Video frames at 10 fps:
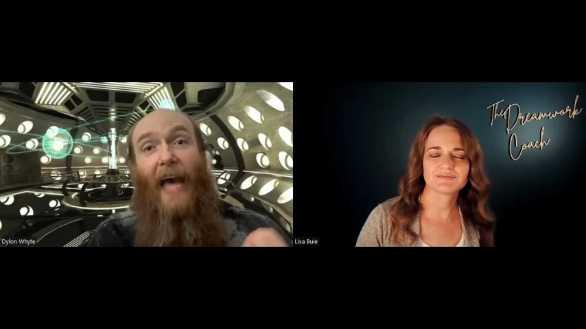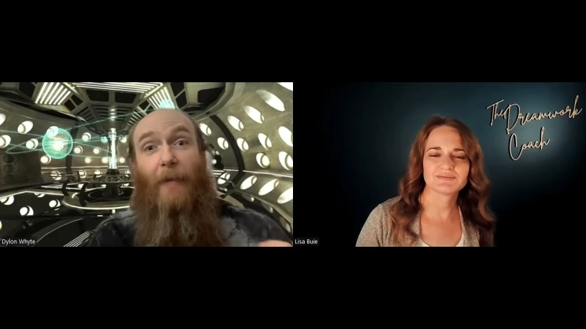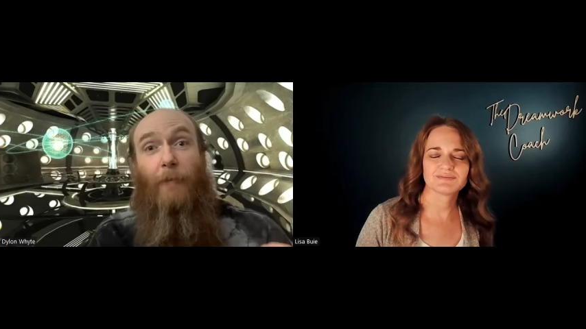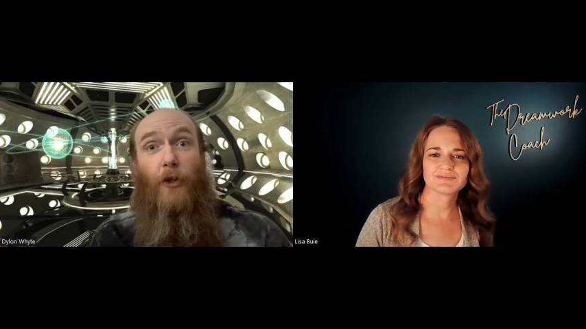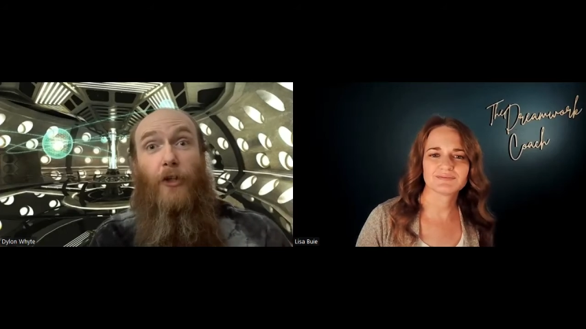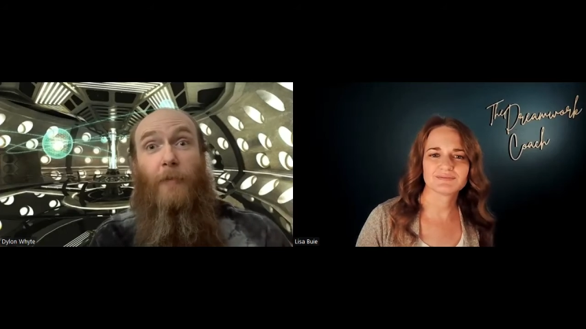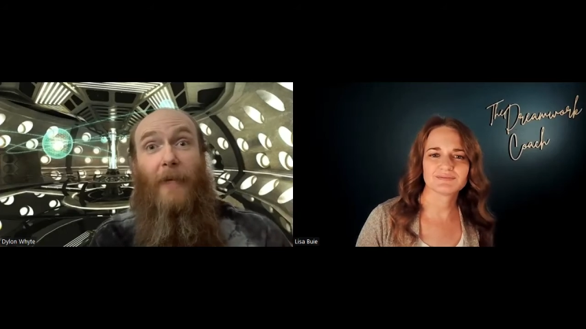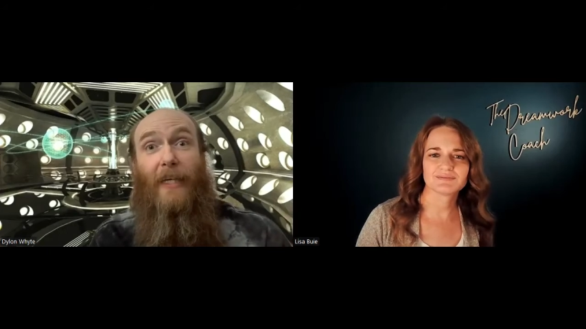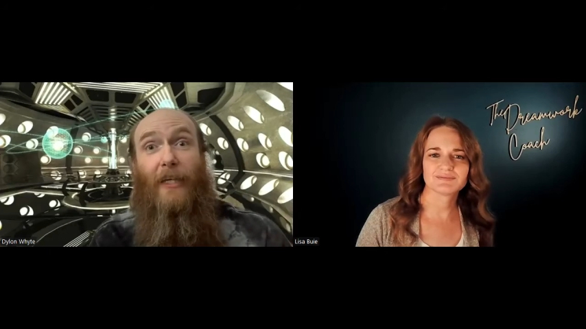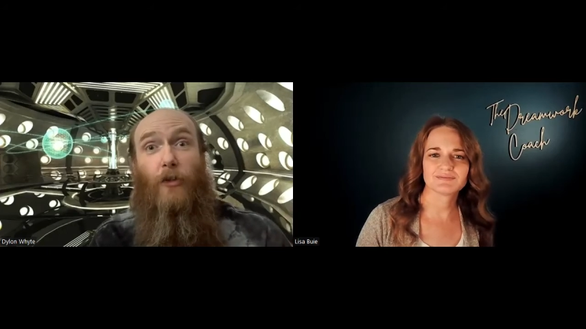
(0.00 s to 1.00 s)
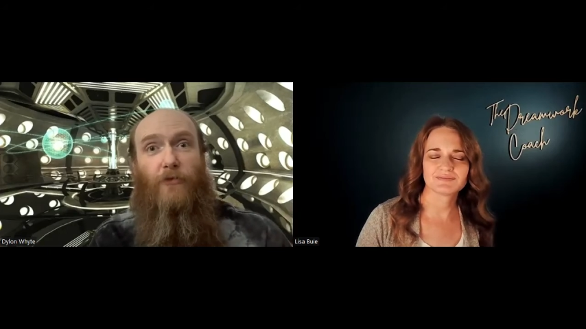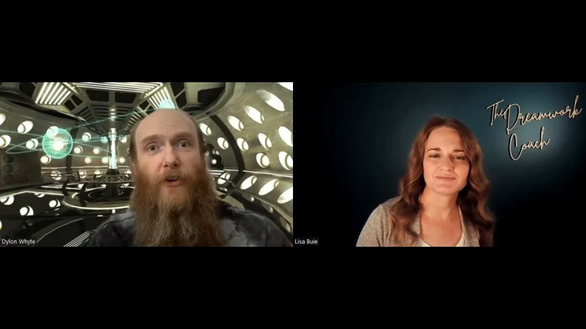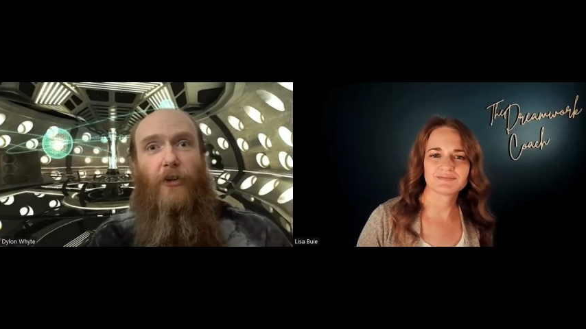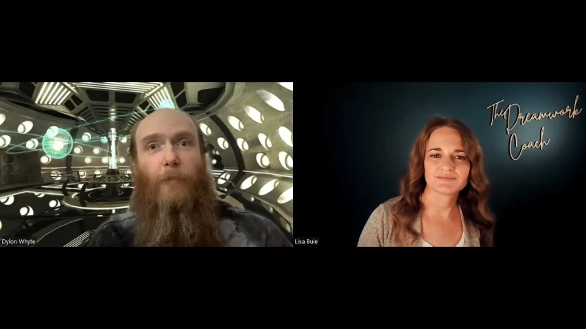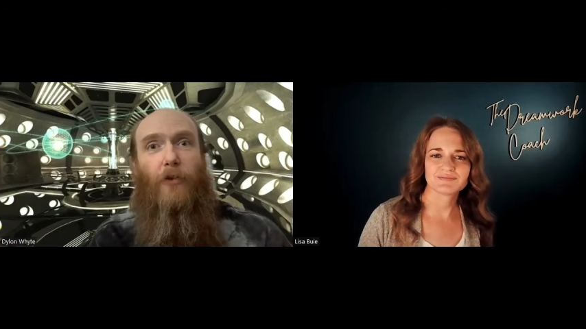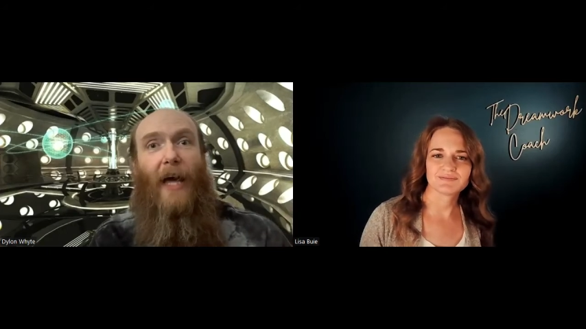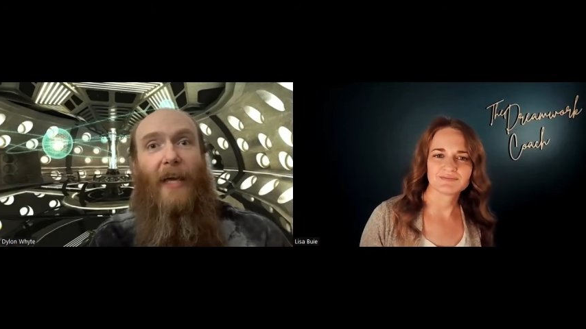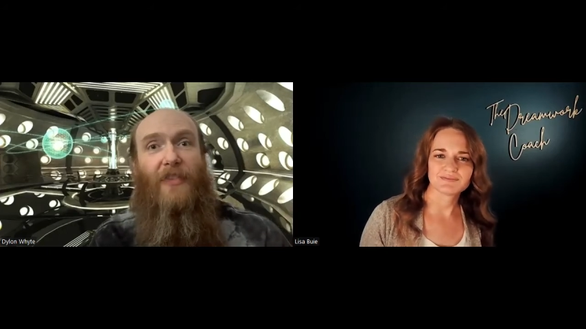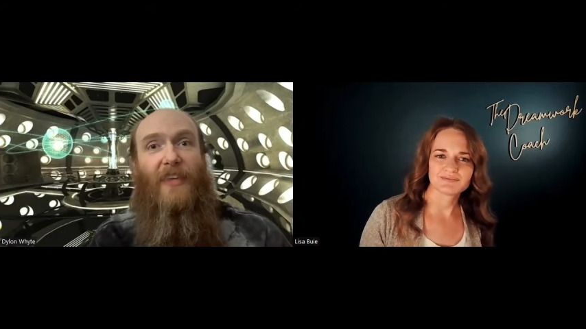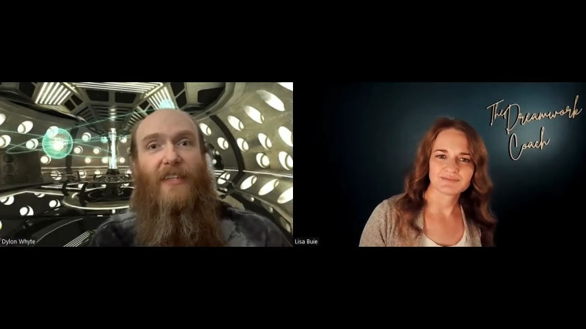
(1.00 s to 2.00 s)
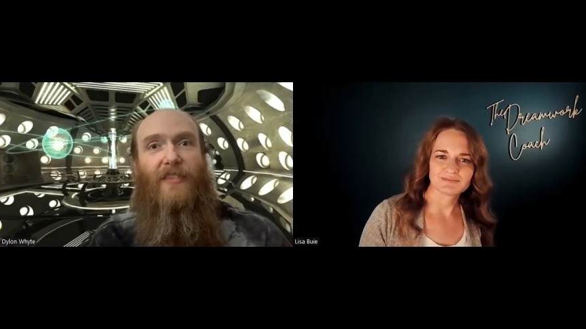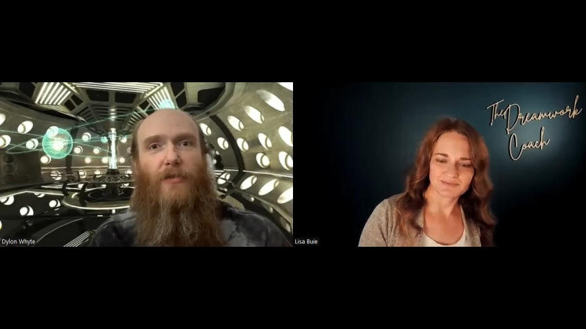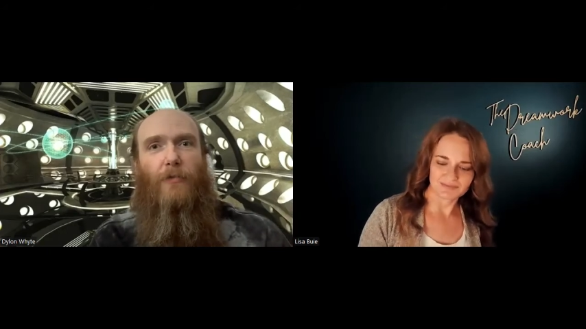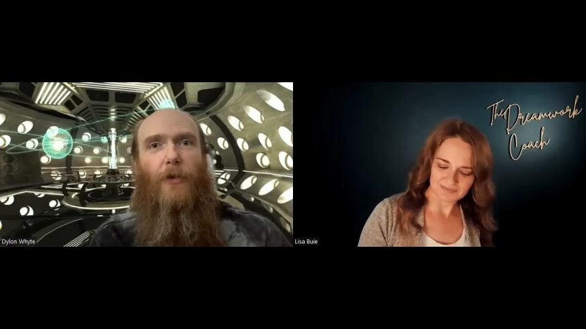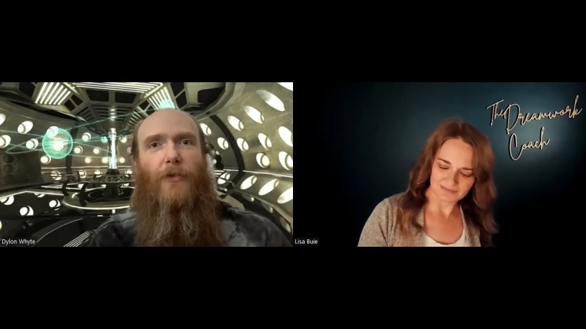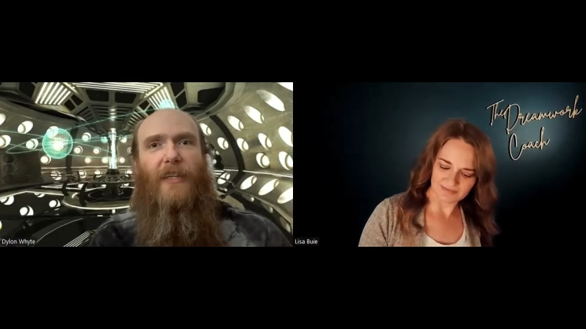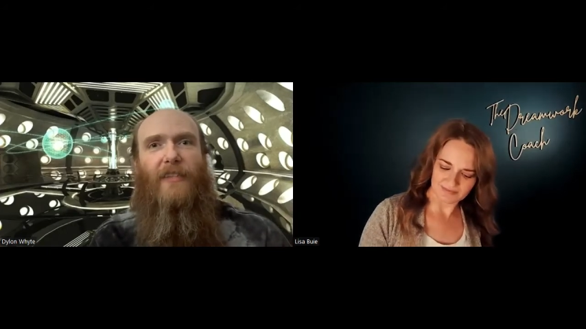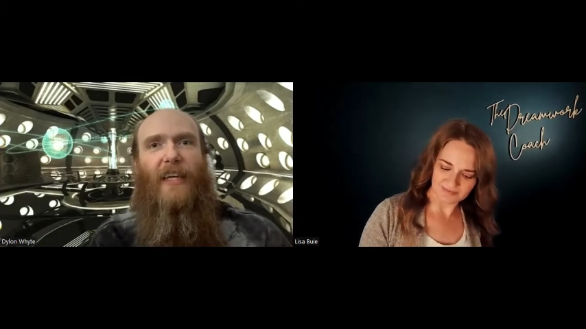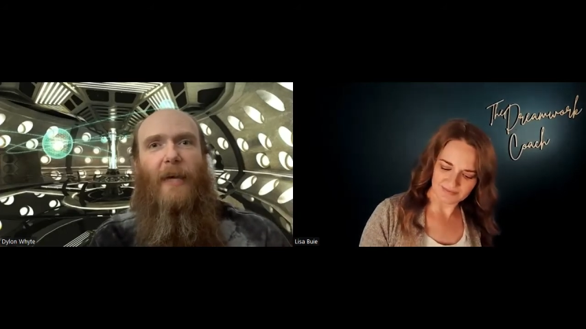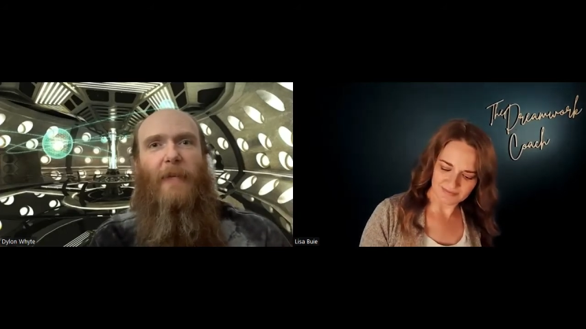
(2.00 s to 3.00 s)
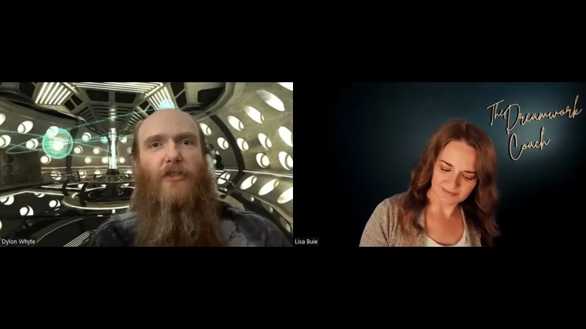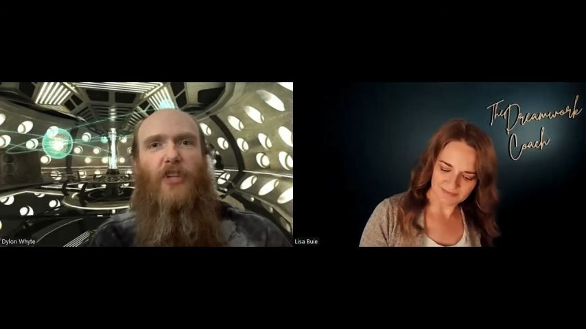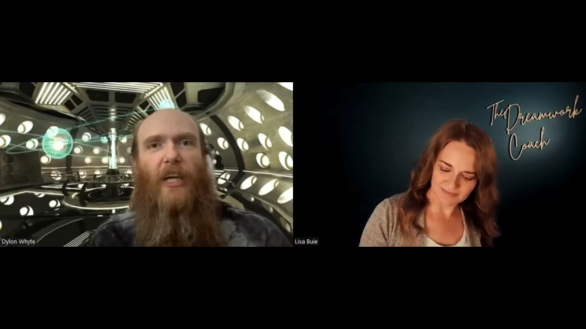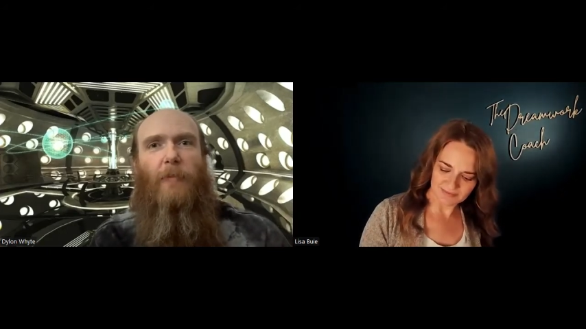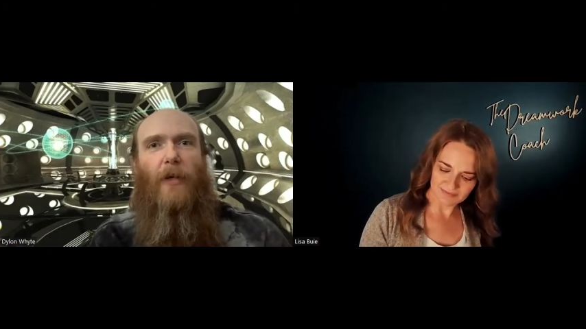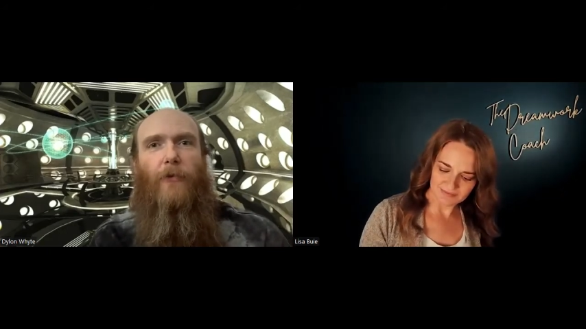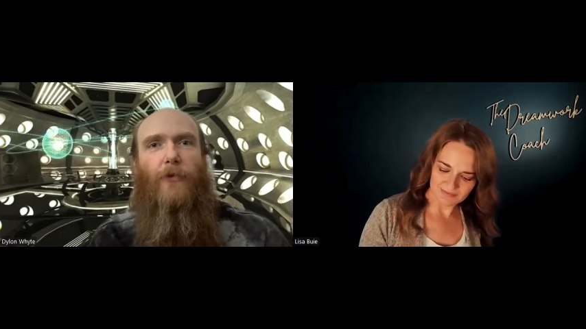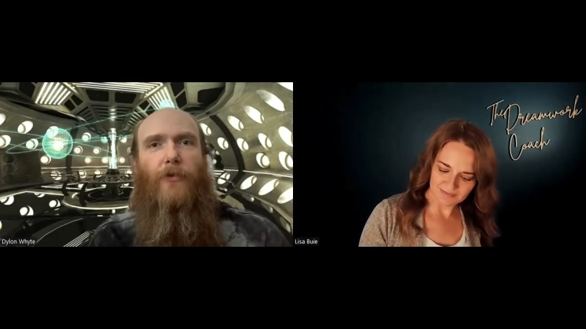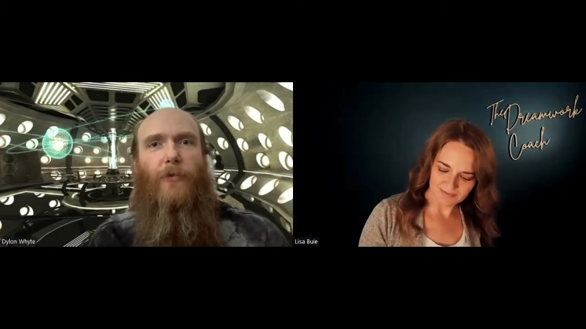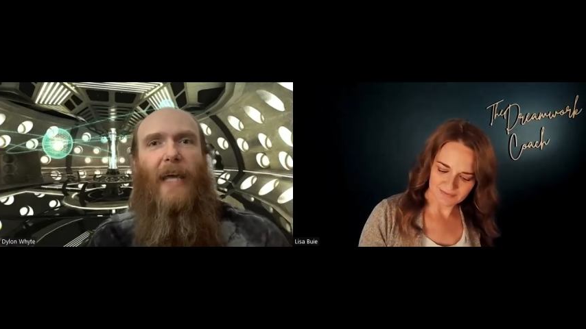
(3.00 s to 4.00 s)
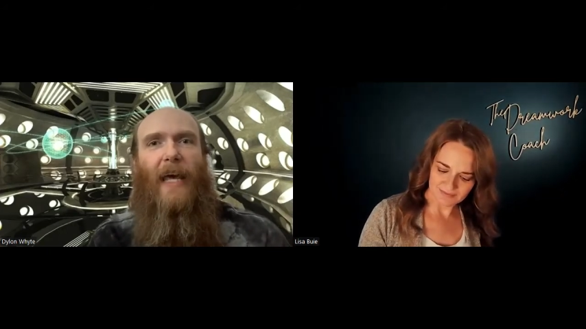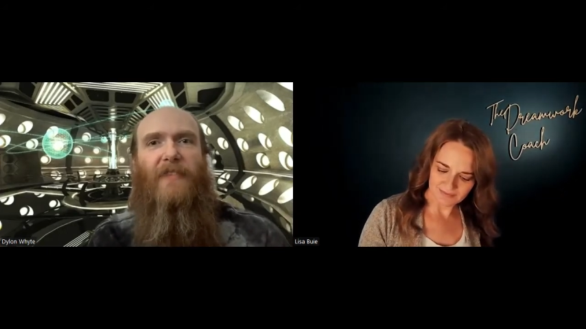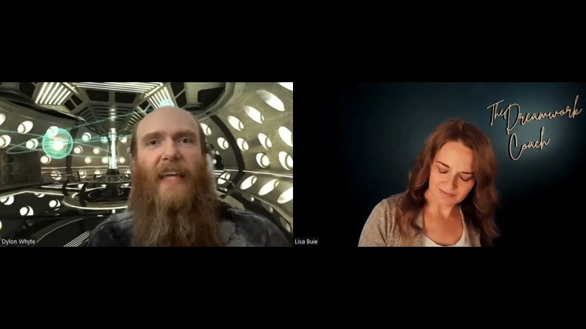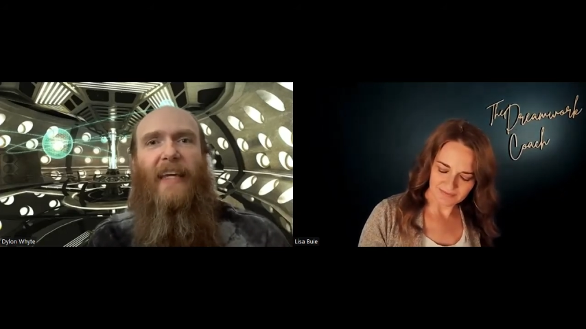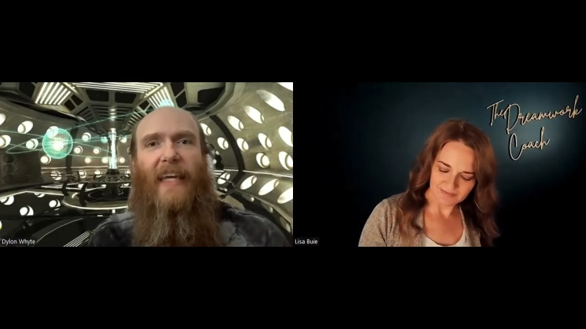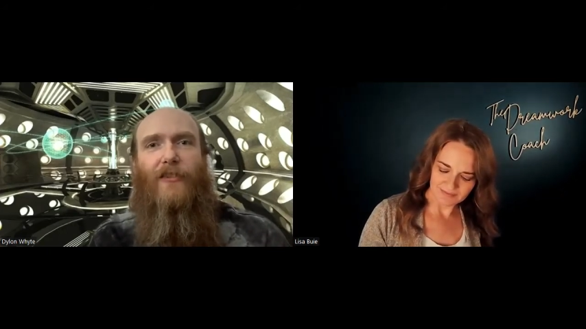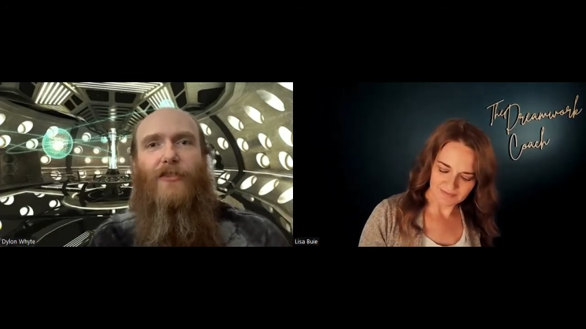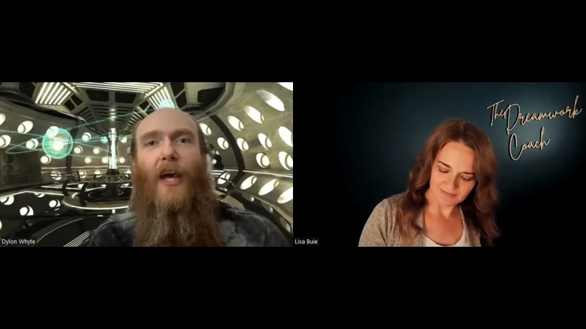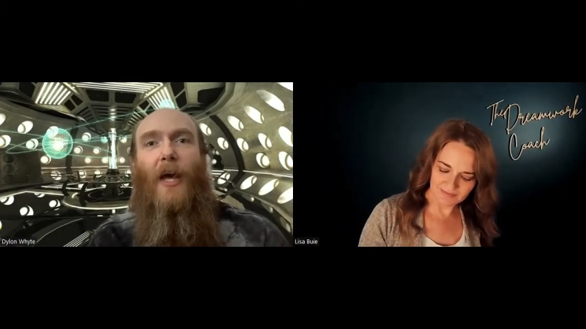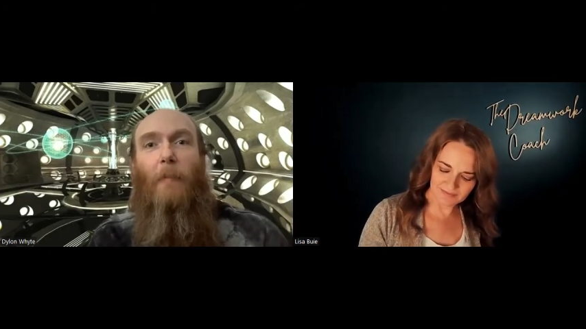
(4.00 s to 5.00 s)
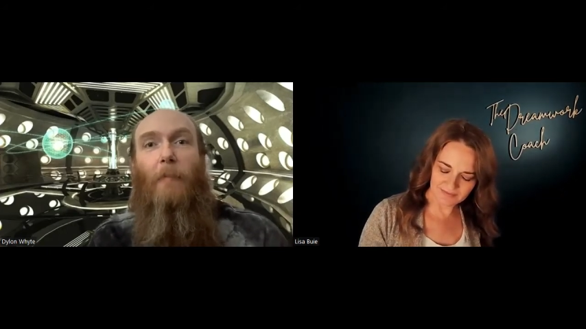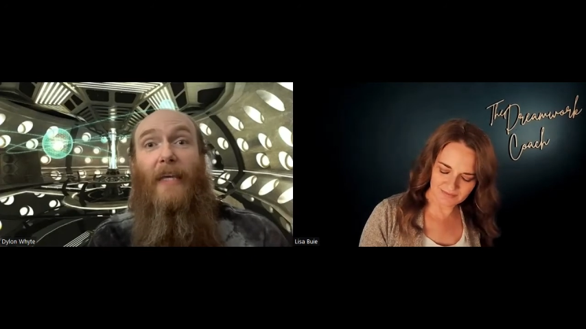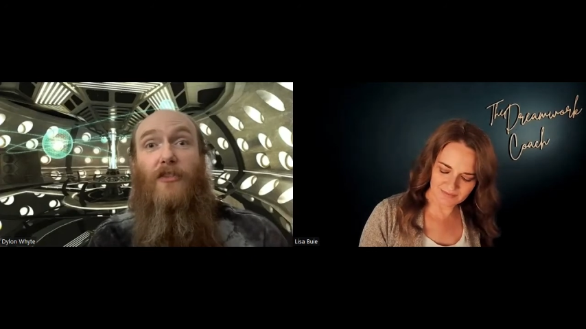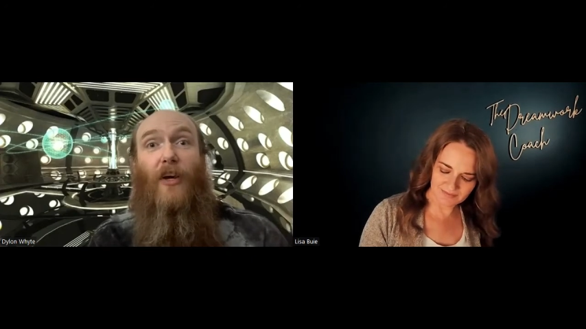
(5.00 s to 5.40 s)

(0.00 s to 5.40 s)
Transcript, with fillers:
Speaker 1: and i'm mm-hmm. good at making those very blind things into real things like i made chainmail for two and a half decades based mm.